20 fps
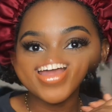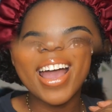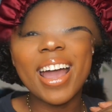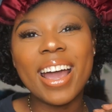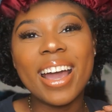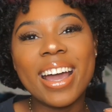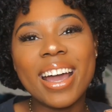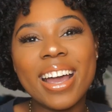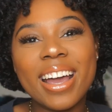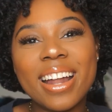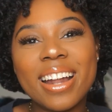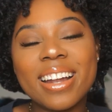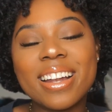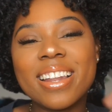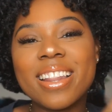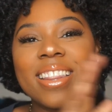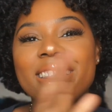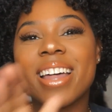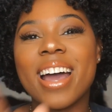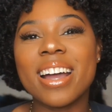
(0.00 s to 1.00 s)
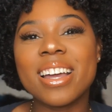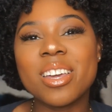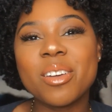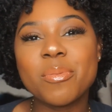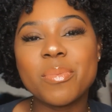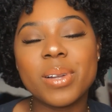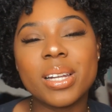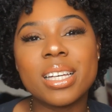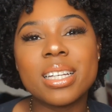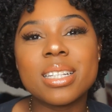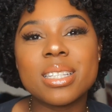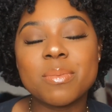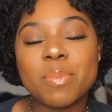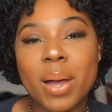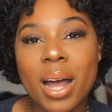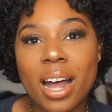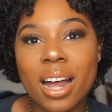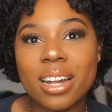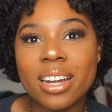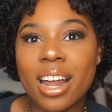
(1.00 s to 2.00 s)
And that completes
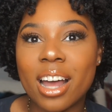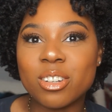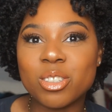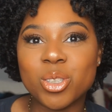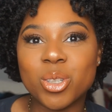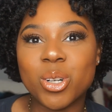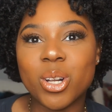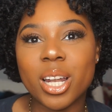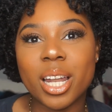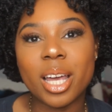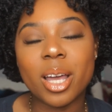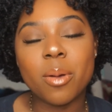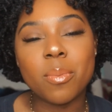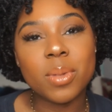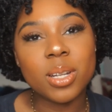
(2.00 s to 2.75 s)
my natural glam